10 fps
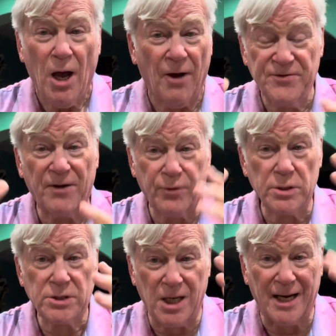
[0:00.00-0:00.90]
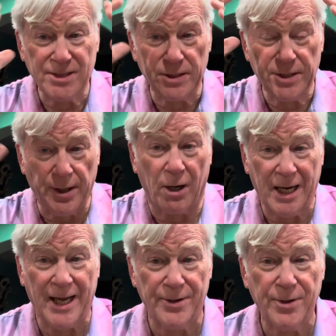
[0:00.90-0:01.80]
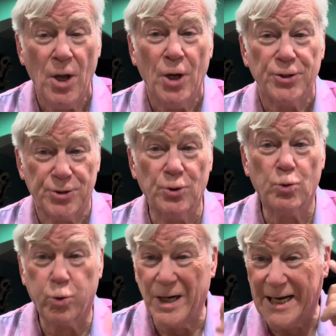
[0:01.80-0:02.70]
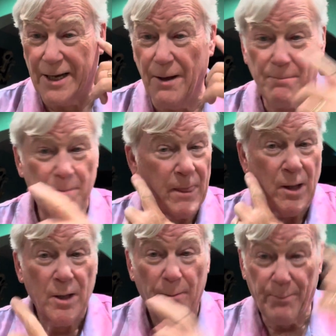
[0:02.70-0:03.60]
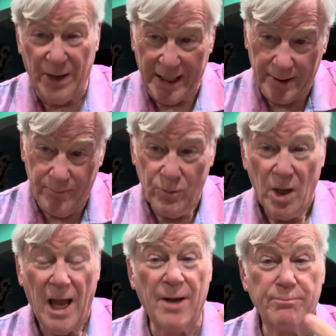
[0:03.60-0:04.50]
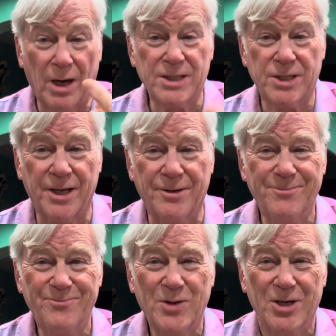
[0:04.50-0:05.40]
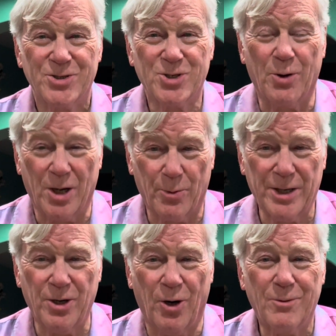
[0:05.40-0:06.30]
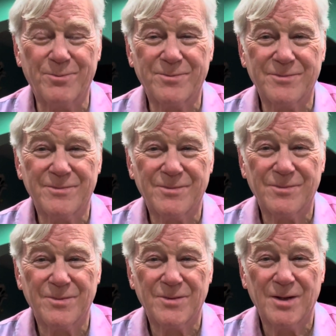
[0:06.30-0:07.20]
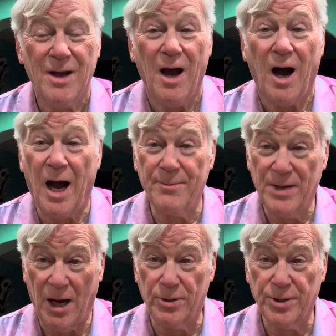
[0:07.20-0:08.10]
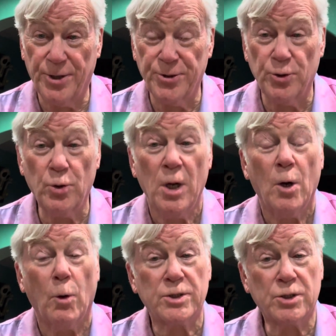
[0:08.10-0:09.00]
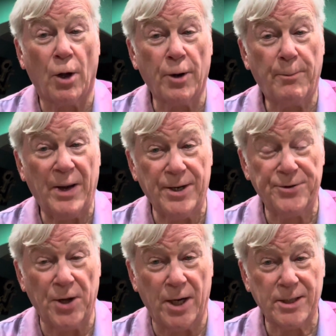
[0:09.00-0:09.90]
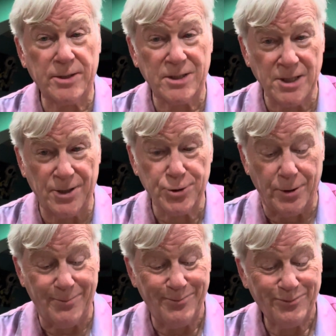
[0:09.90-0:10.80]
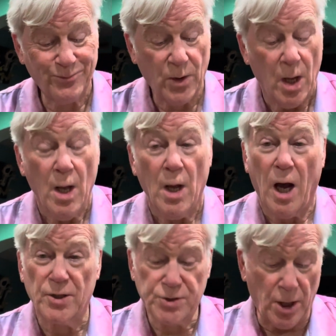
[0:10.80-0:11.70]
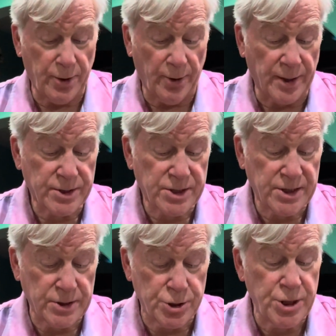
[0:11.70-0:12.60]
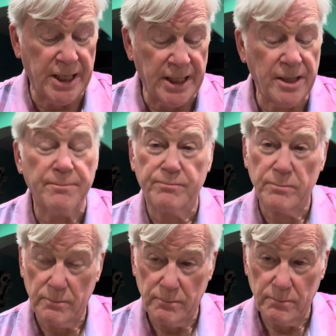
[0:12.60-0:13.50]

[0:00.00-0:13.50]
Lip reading: of different sizes in our head to ring, ping, and buzz in. So here we go. I'm now going to do what's called a pentatonic descension. I'll start on a G, and